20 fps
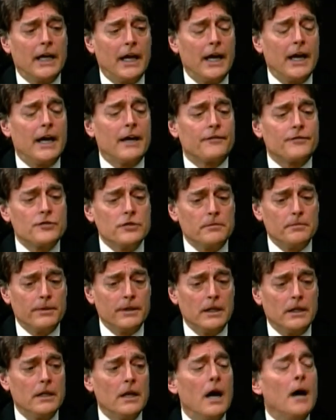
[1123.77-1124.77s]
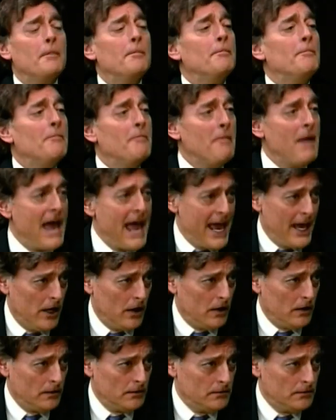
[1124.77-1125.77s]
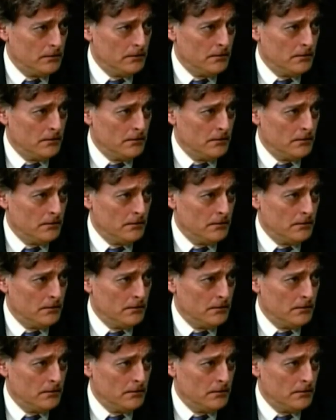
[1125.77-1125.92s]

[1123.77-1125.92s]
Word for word: have to be a male